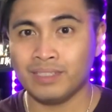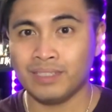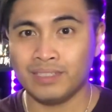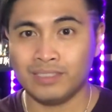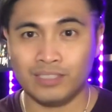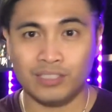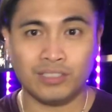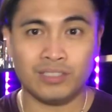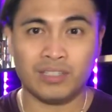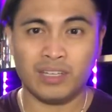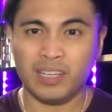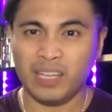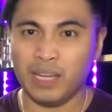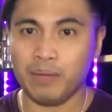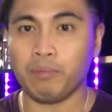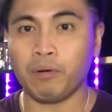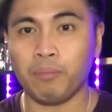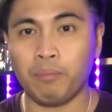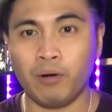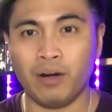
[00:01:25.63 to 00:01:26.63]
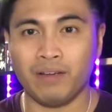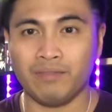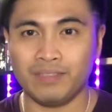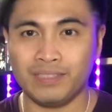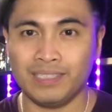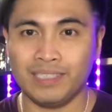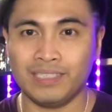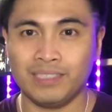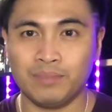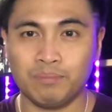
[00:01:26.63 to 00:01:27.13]
just to keep our
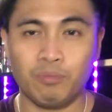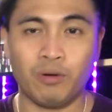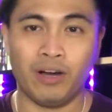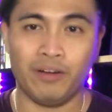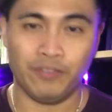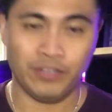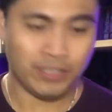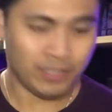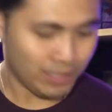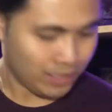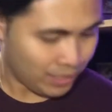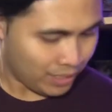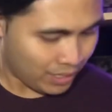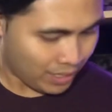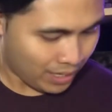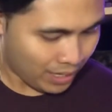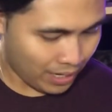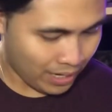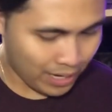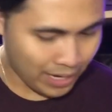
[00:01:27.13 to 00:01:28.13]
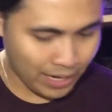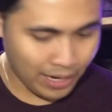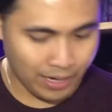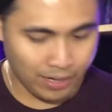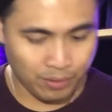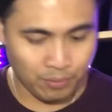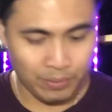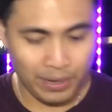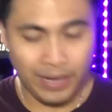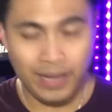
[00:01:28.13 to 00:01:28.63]
privacies private.
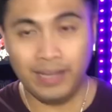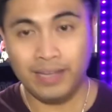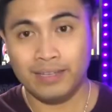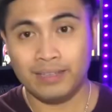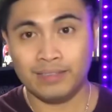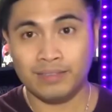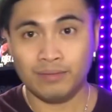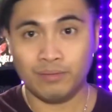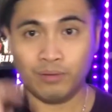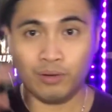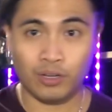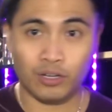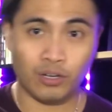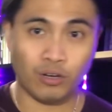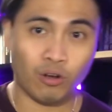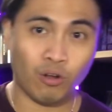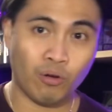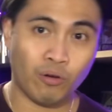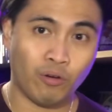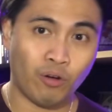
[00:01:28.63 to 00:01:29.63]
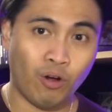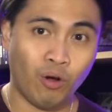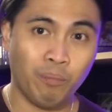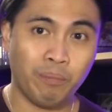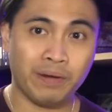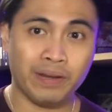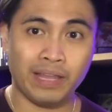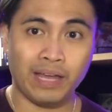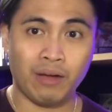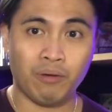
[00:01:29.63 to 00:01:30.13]
Anyway, we're gonna go
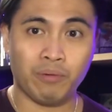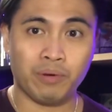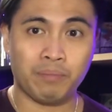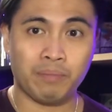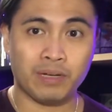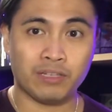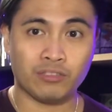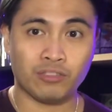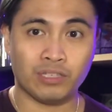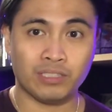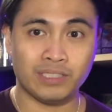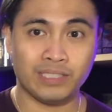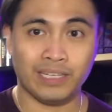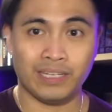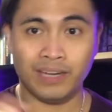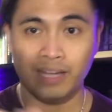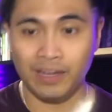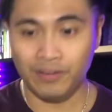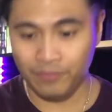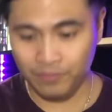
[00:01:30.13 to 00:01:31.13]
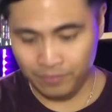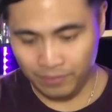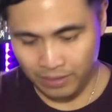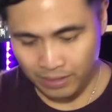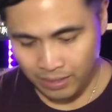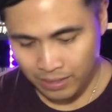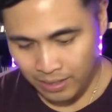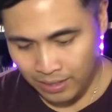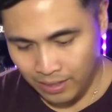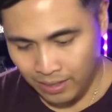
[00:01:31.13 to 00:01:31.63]
open that with my trusty knife.
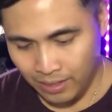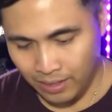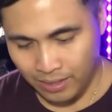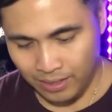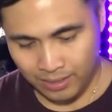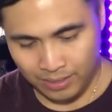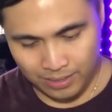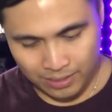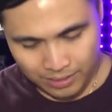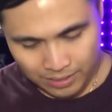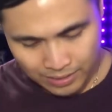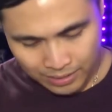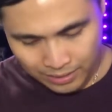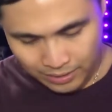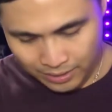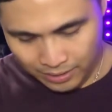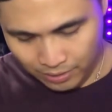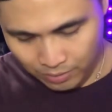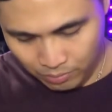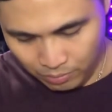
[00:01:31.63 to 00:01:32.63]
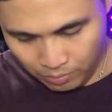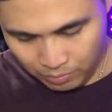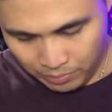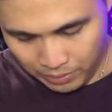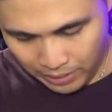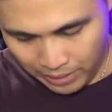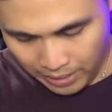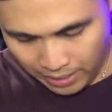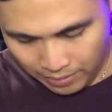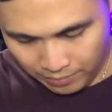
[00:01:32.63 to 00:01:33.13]
Now let's see what we
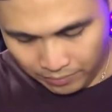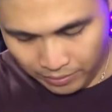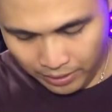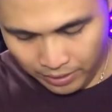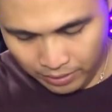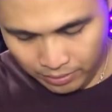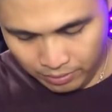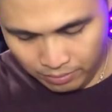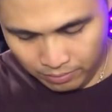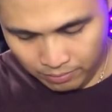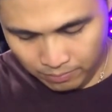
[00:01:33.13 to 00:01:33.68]
have here.